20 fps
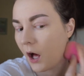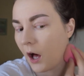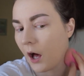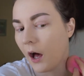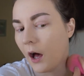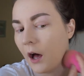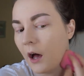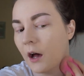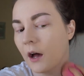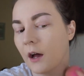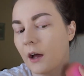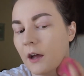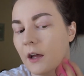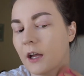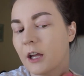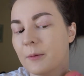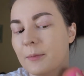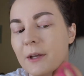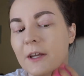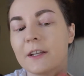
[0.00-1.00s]

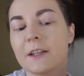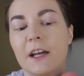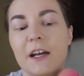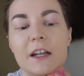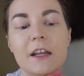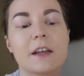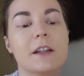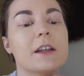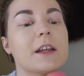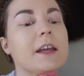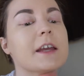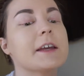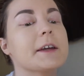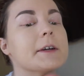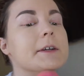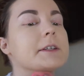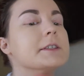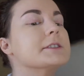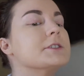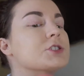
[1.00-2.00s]
I picked at it,
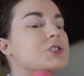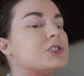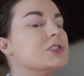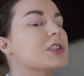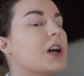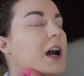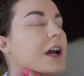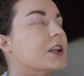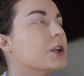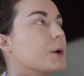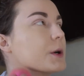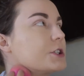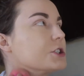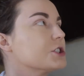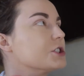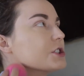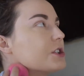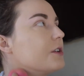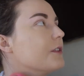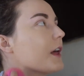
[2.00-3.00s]
and I know I
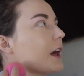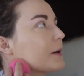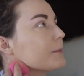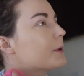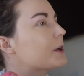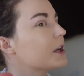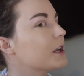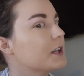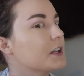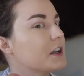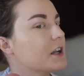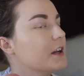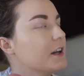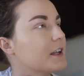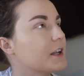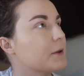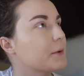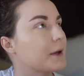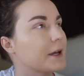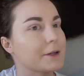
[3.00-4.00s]
shouldn't do that, but I did it
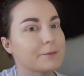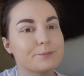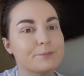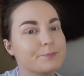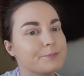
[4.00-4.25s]
anyway.